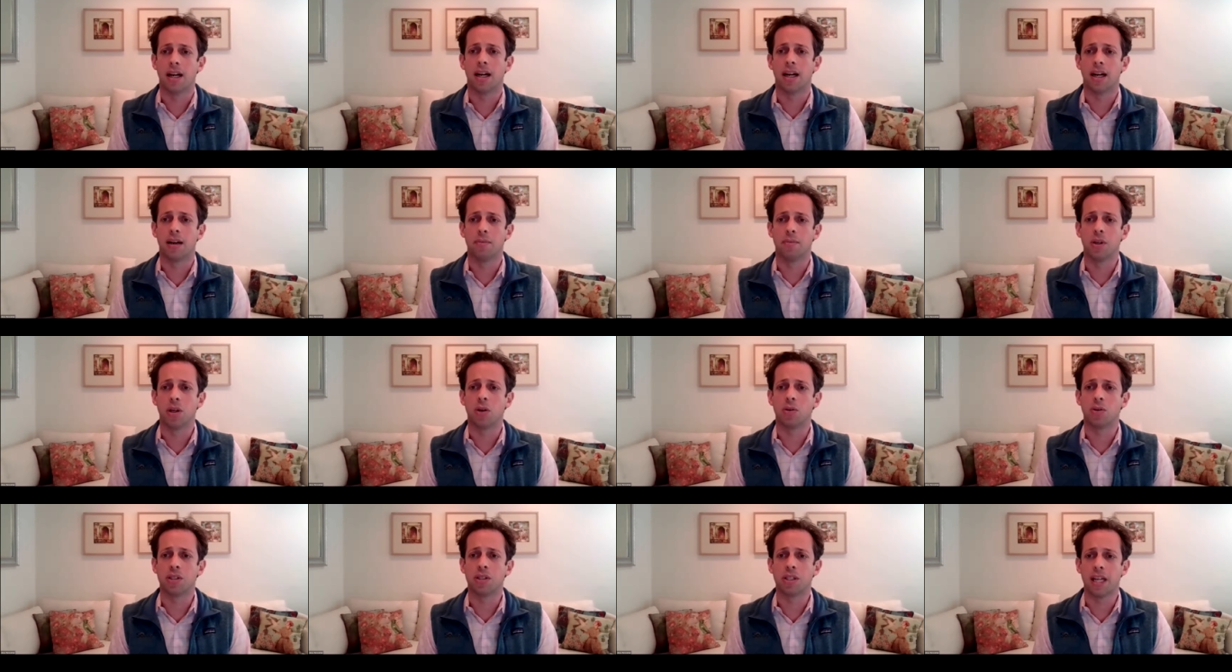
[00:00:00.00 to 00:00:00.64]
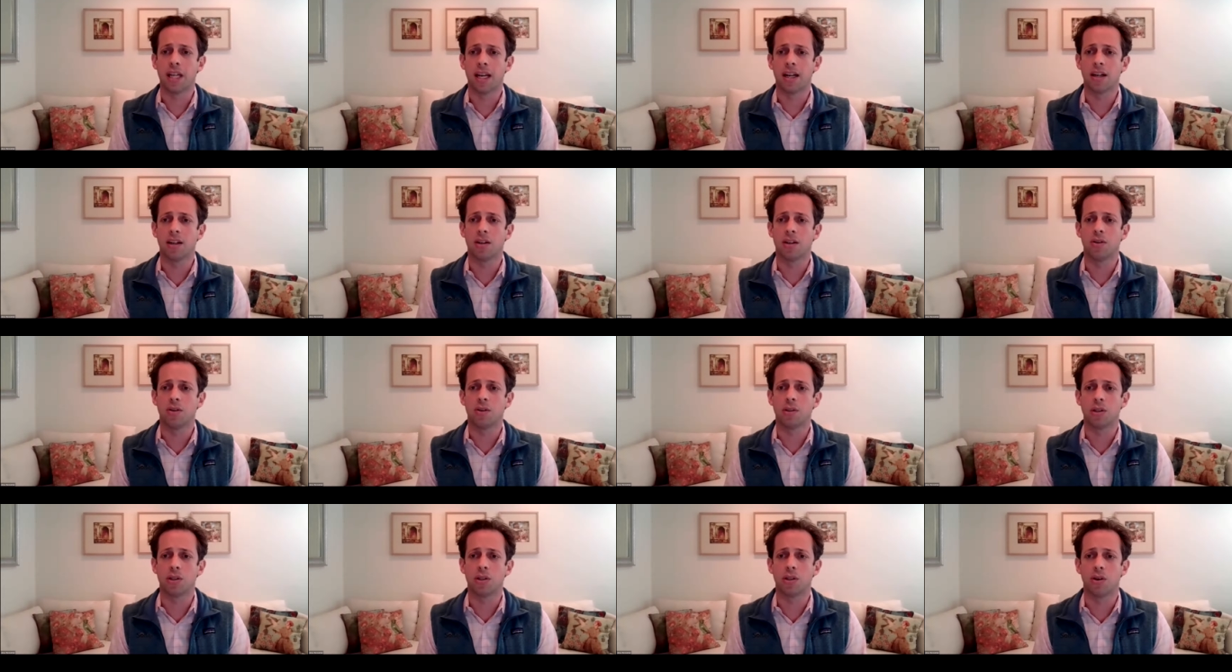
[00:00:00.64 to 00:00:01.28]

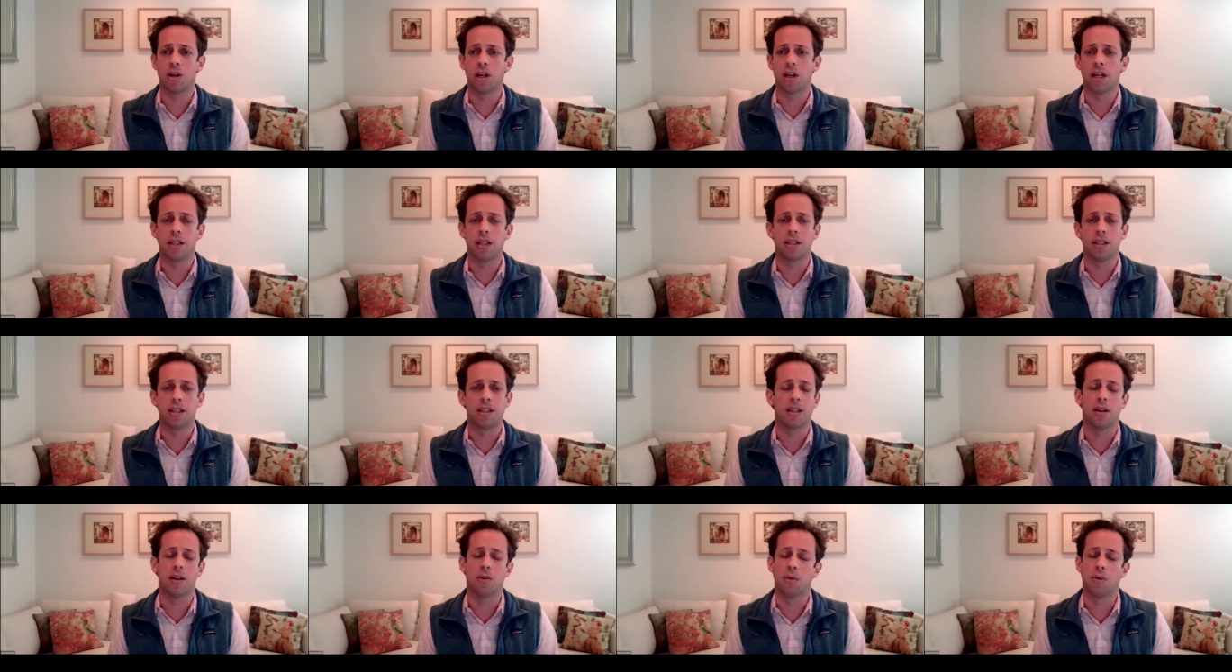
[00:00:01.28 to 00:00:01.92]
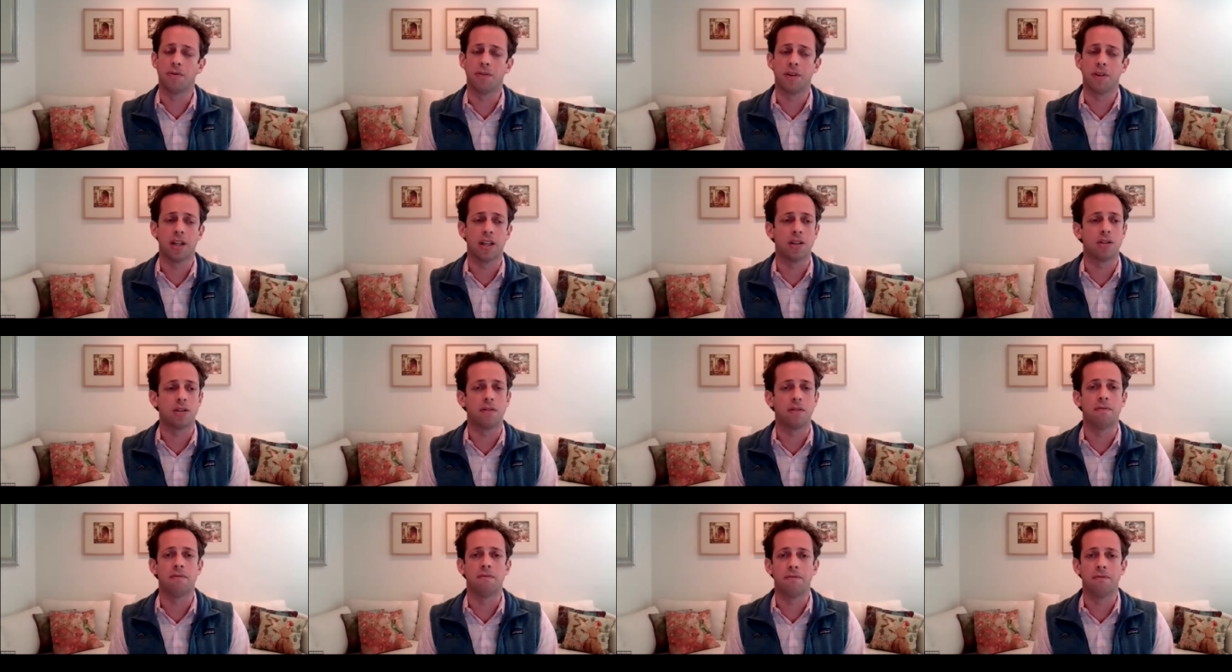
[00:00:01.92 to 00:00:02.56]
Standalone storage, we feel
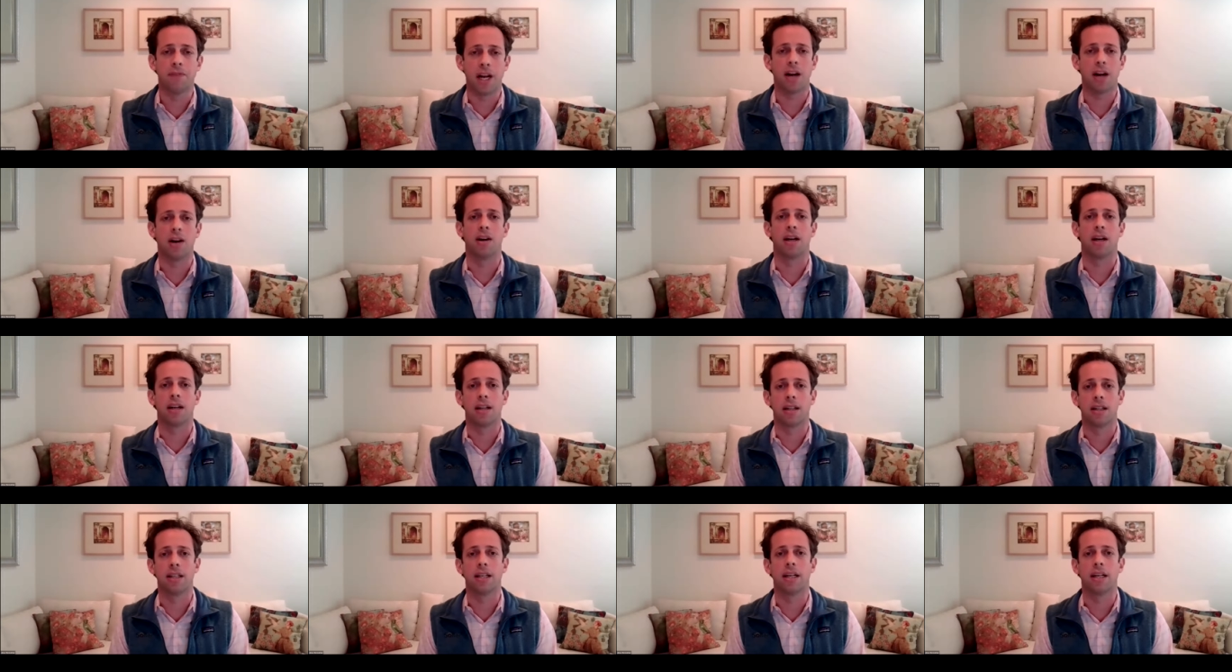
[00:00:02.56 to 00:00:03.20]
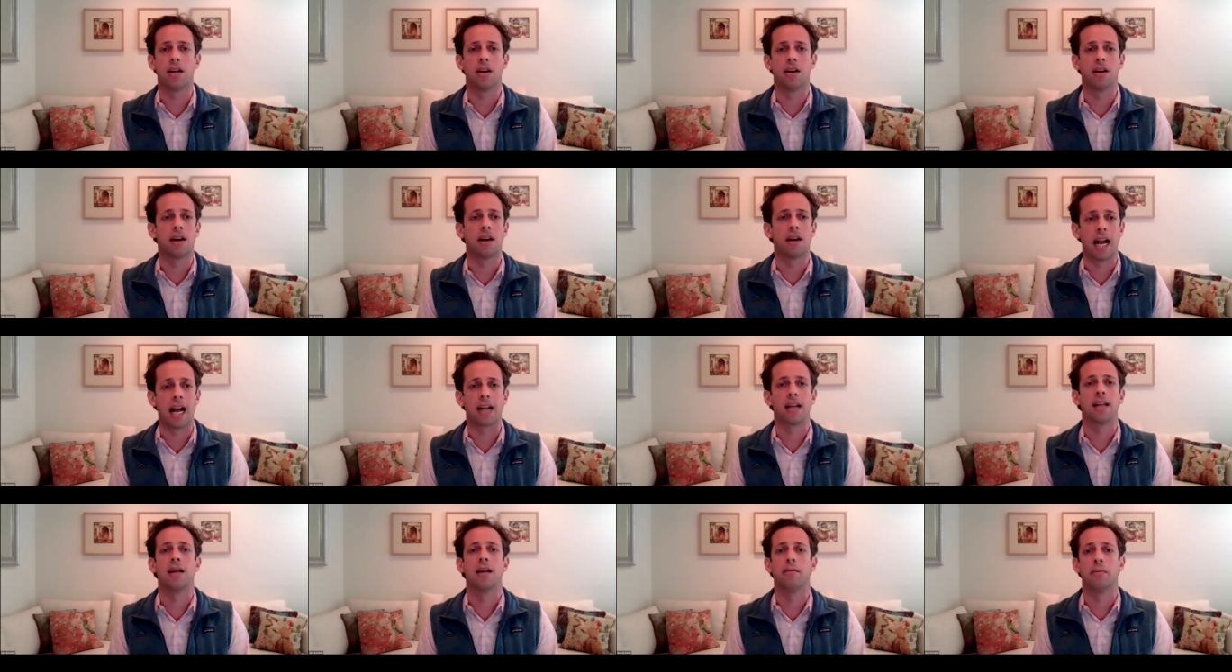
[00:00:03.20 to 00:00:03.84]
there's a very clear
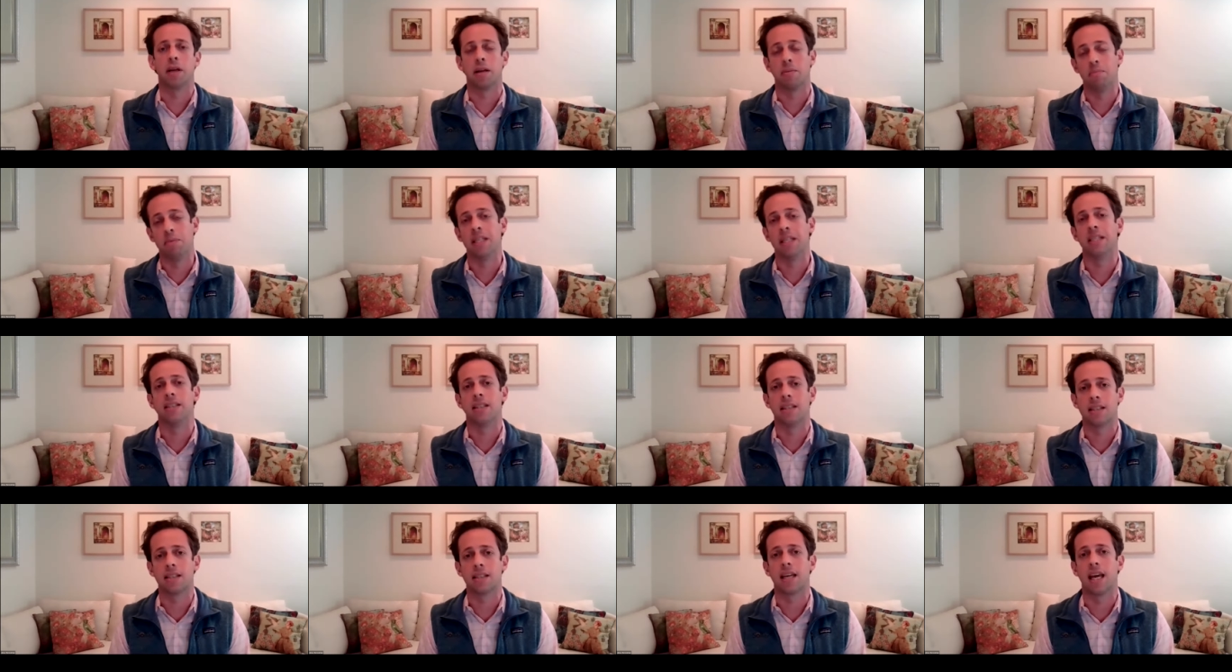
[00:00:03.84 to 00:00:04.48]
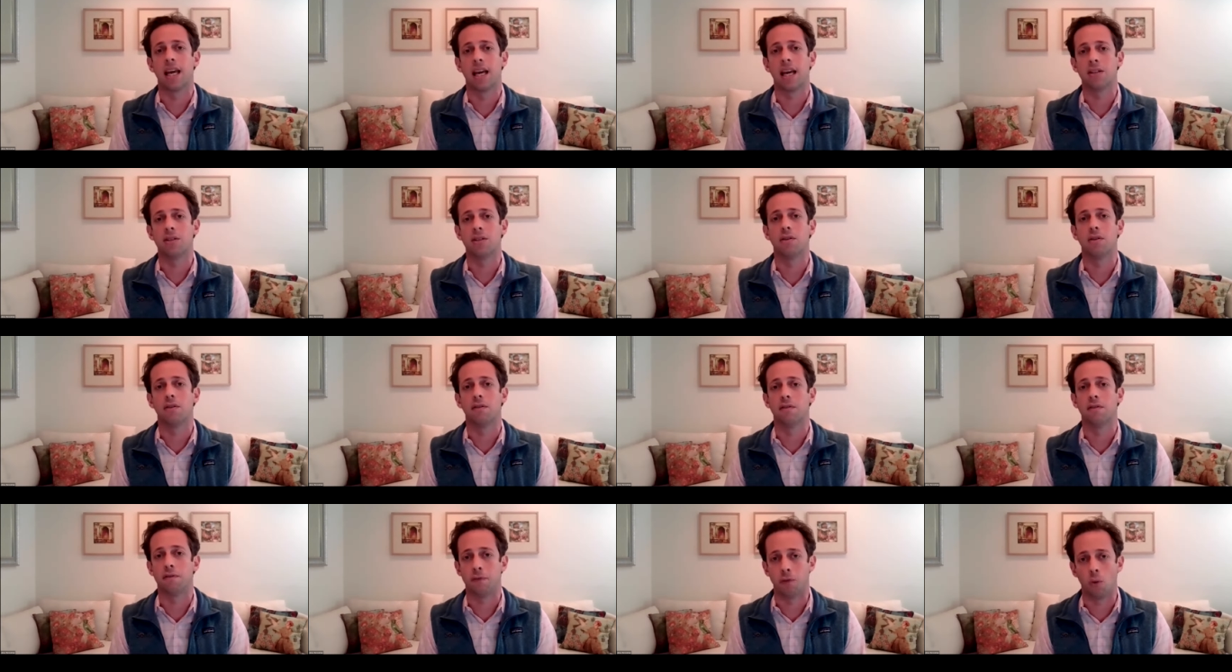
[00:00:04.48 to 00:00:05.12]
economic business
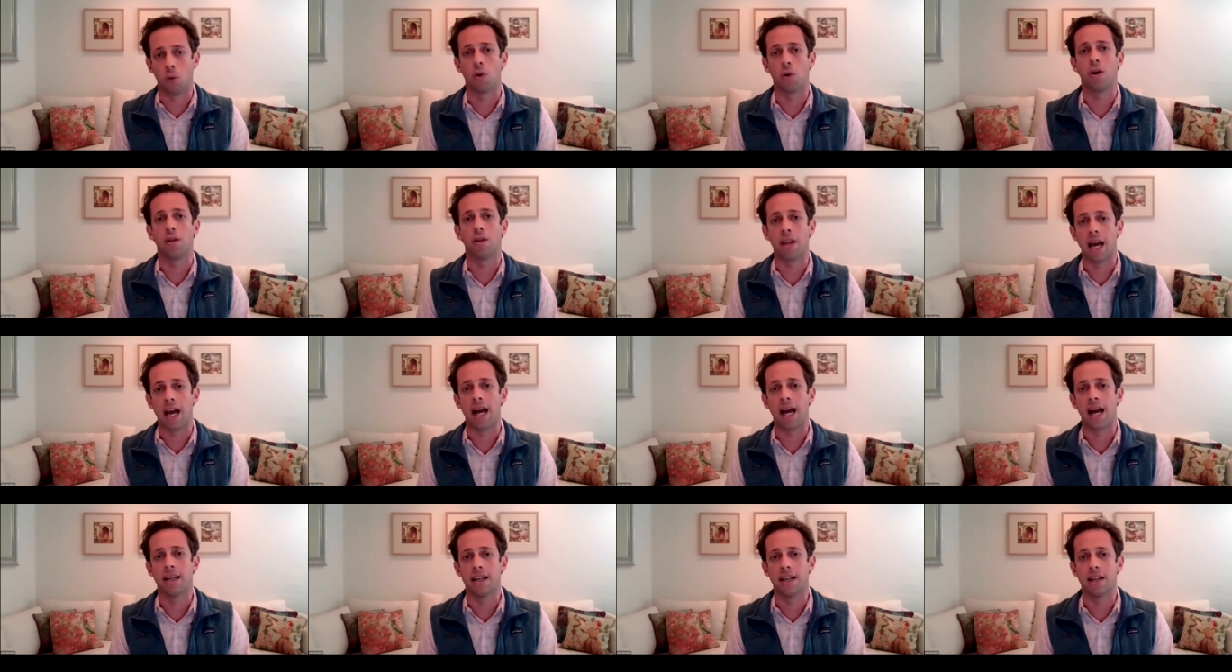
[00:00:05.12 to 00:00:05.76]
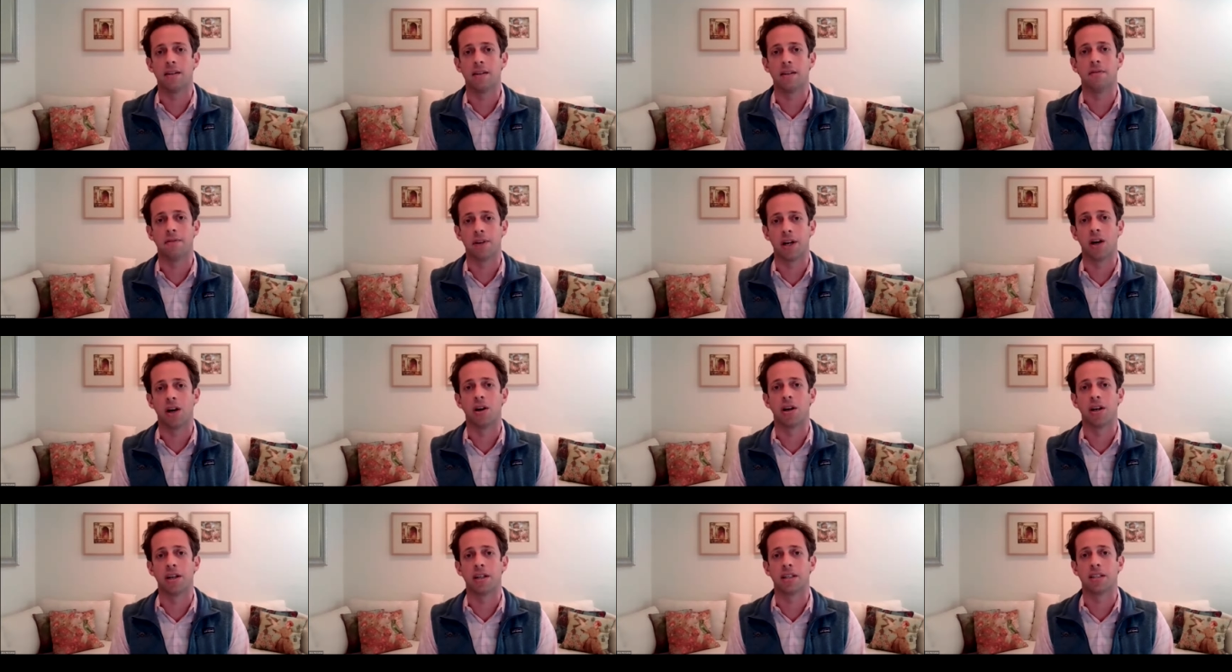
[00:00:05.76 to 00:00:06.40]
case for that in
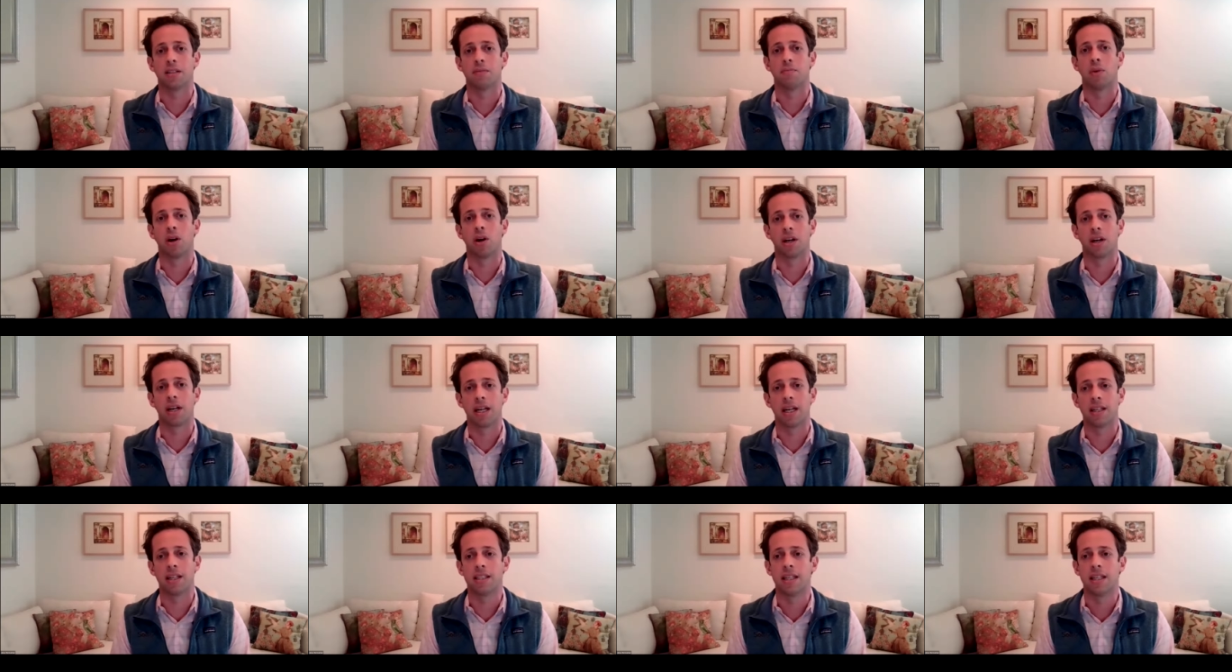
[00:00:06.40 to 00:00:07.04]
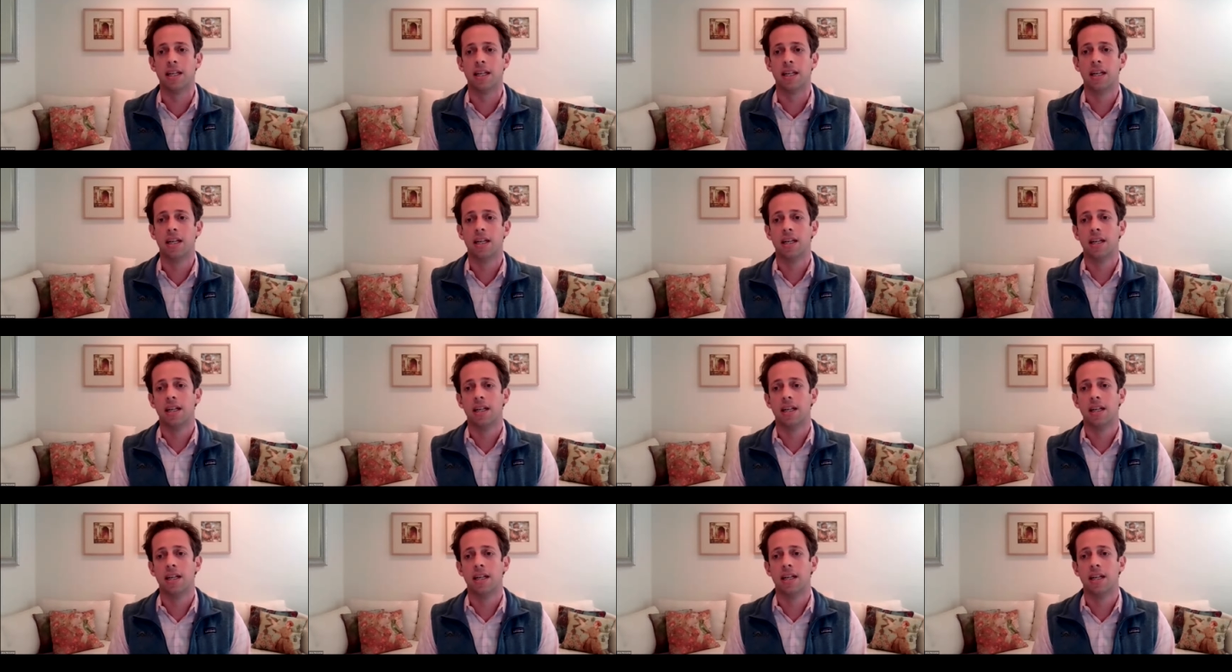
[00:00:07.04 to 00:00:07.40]
various markets.